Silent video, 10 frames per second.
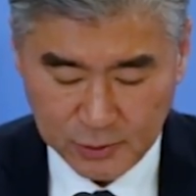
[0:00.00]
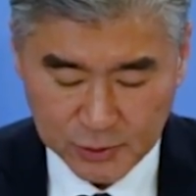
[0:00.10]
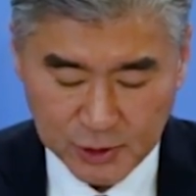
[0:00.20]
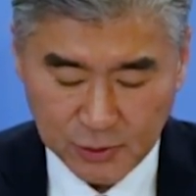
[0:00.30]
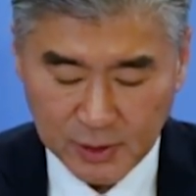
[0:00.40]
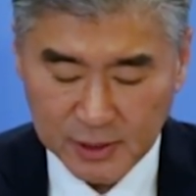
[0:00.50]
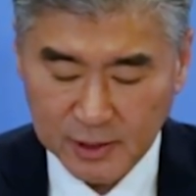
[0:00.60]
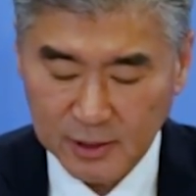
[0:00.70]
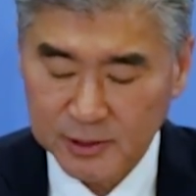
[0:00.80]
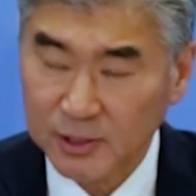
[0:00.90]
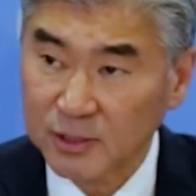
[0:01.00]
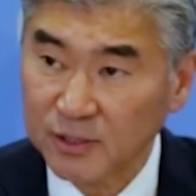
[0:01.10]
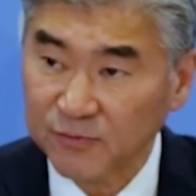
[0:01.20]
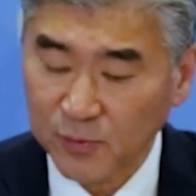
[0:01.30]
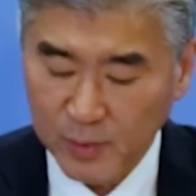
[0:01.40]
to sharing intelligence
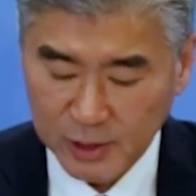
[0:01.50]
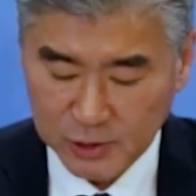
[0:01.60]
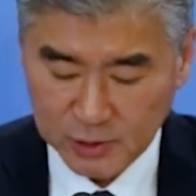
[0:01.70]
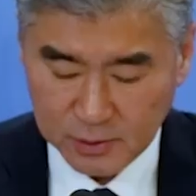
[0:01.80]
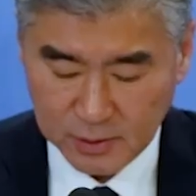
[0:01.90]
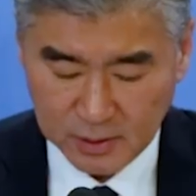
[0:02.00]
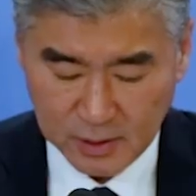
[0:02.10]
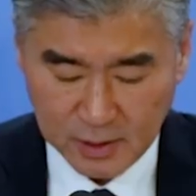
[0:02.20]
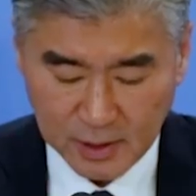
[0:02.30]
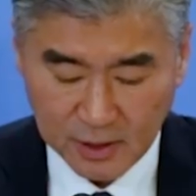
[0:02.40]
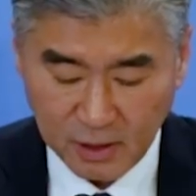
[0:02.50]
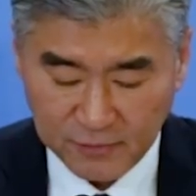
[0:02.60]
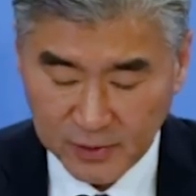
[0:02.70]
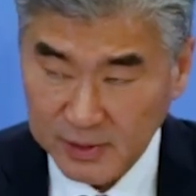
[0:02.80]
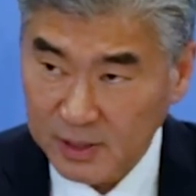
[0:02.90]
and information and
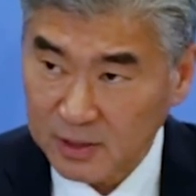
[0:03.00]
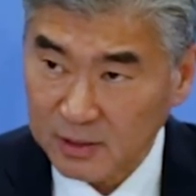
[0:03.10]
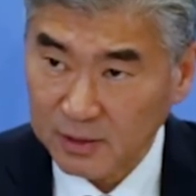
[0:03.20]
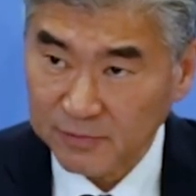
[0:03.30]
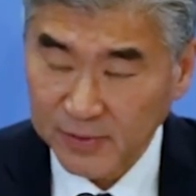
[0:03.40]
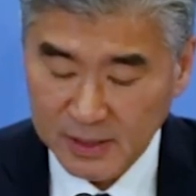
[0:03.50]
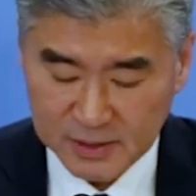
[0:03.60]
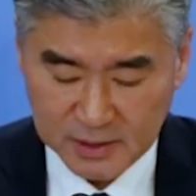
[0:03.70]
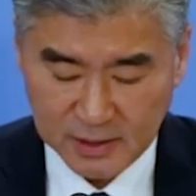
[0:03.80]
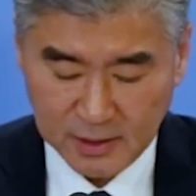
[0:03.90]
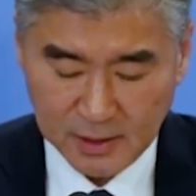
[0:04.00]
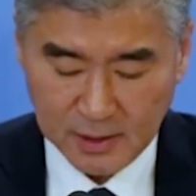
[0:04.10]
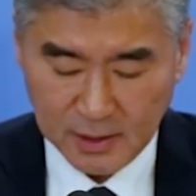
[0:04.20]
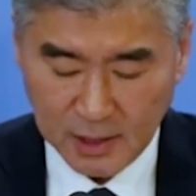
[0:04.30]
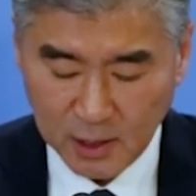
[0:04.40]
offering technical advice.
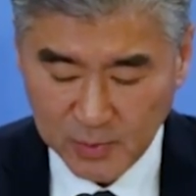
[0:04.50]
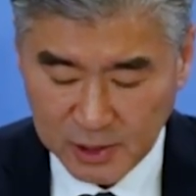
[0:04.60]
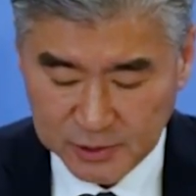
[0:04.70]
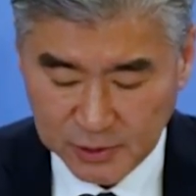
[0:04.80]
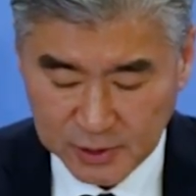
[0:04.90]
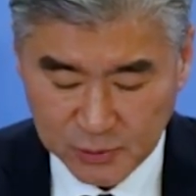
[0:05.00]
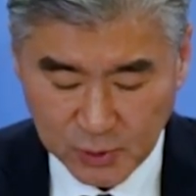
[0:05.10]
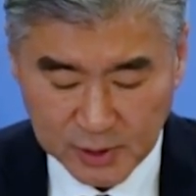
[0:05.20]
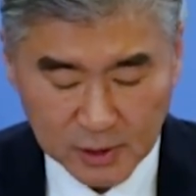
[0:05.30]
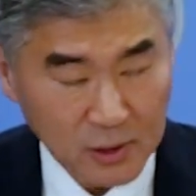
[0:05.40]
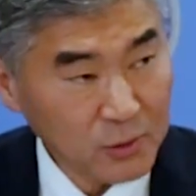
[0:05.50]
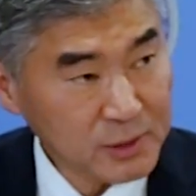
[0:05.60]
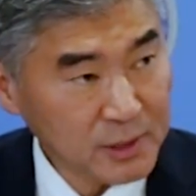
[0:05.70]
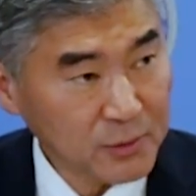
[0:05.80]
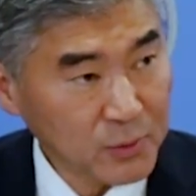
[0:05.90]
Our military is working
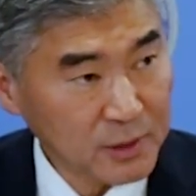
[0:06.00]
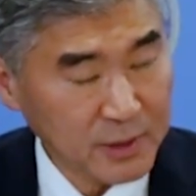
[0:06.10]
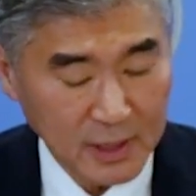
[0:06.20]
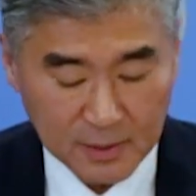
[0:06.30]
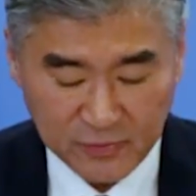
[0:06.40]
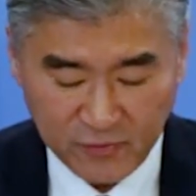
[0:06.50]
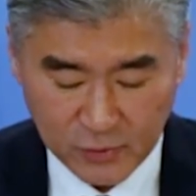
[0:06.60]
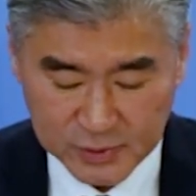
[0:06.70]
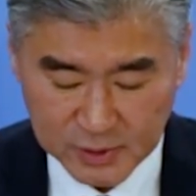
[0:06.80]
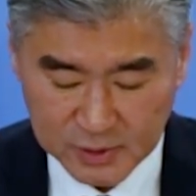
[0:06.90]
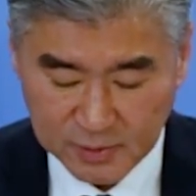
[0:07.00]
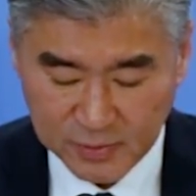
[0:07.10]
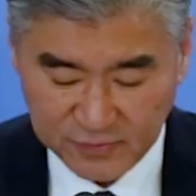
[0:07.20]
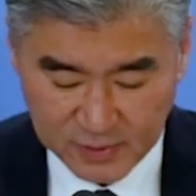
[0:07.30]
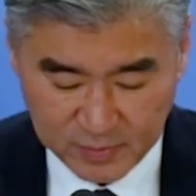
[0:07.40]
closely with the armed forces of
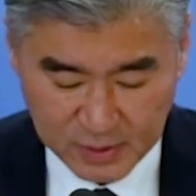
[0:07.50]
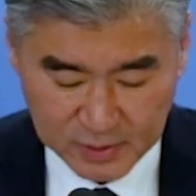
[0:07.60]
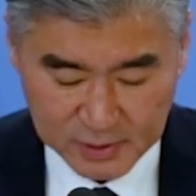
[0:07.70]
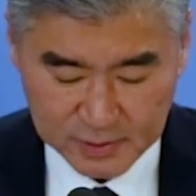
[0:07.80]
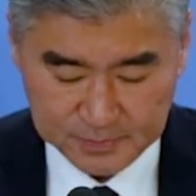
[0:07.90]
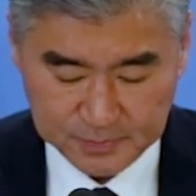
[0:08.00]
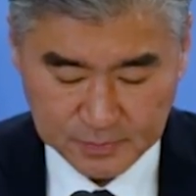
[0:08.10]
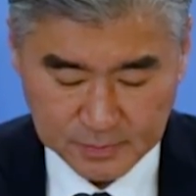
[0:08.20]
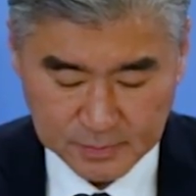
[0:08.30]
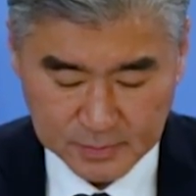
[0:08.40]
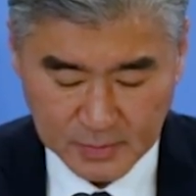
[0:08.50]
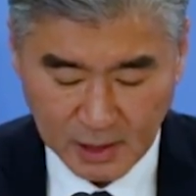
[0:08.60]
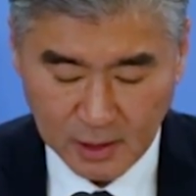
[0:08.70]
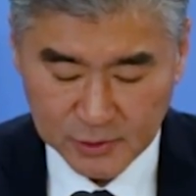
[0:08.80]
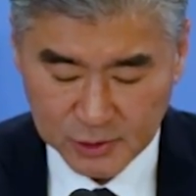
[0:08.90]
the Philippines.
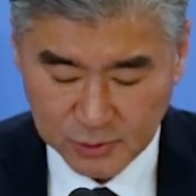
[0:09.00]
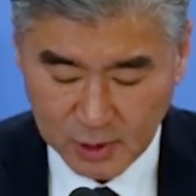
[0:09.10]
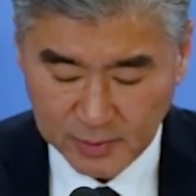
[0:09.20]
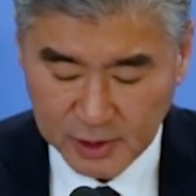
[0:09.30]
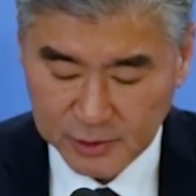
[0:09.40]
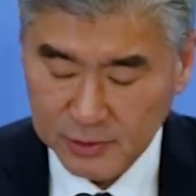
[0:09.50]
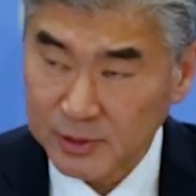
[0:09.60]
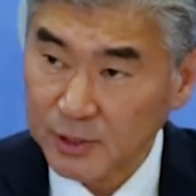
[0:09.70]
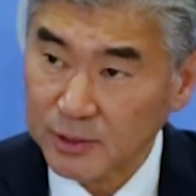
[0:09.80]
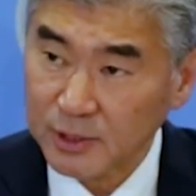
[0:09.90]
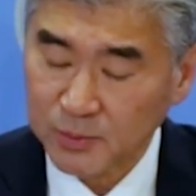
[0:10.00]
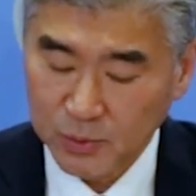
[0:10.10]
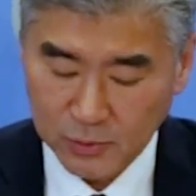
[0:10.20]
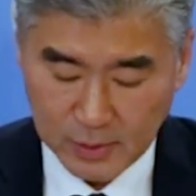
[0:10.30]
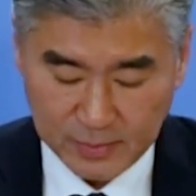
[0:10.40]
Our strong military assistance
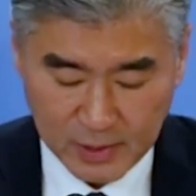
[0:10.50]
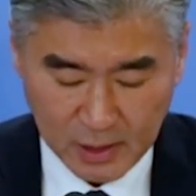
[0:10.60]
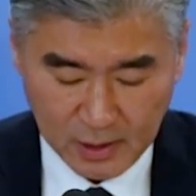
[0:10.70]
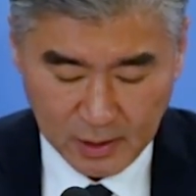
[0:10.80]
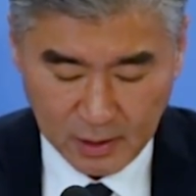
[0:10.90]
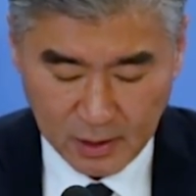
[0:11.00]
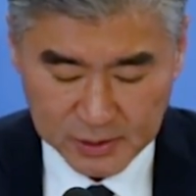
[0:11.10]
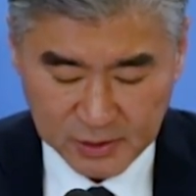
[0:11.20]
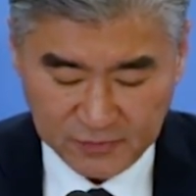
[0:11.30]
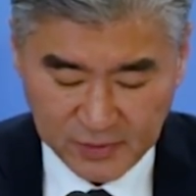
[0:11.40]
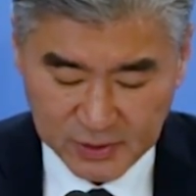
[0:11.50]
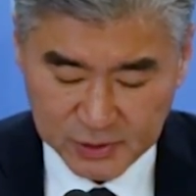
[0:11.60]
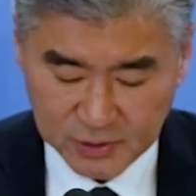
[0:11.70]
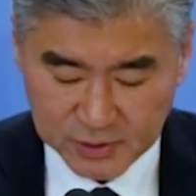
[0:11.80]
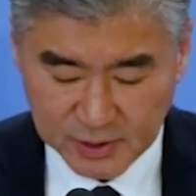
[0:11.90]
program also
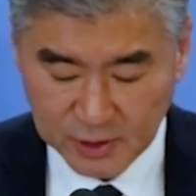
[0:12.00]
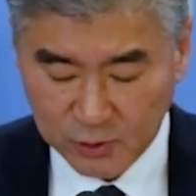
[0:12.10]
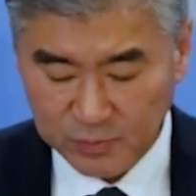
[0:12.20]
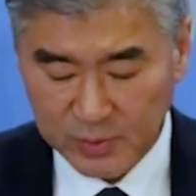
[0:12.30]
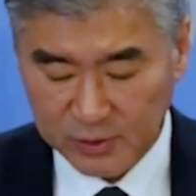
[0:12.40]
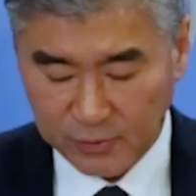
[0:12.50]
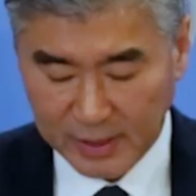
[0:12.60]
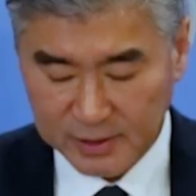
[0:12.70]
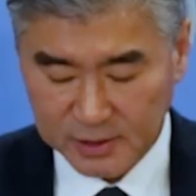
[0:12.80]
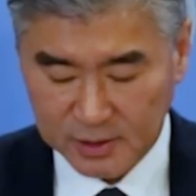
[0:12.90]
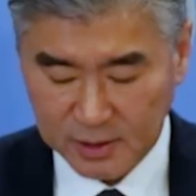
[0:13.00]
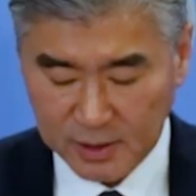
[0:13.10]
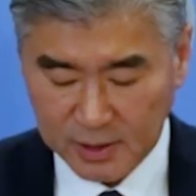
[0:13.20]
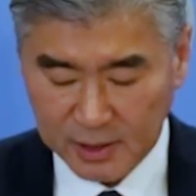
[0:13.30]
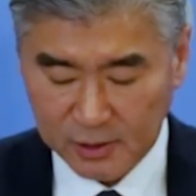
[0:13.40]
features equipment grants,
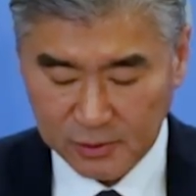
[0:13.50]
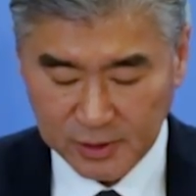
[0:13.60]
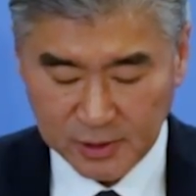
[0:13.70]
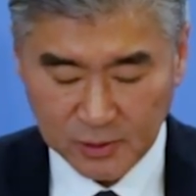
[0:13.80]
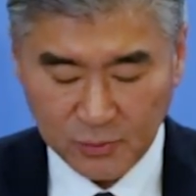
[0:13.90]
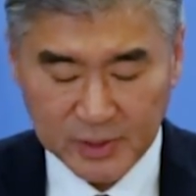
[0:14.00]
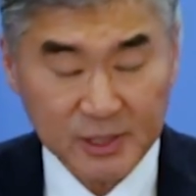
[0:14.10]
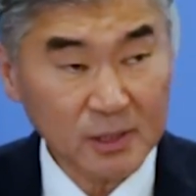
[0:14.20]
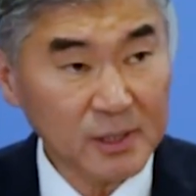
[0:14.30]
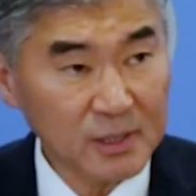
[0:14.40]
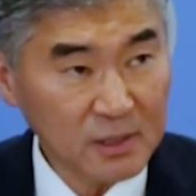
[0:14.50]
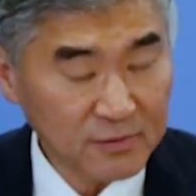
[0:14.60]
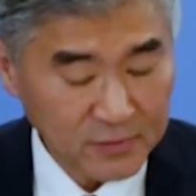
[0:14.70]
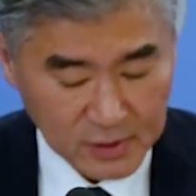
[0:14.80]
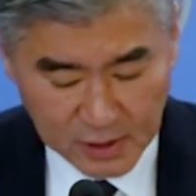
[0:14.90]
including the recently
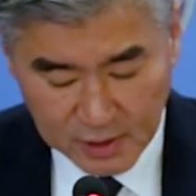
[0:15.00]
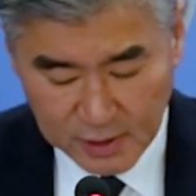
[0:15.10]
delivered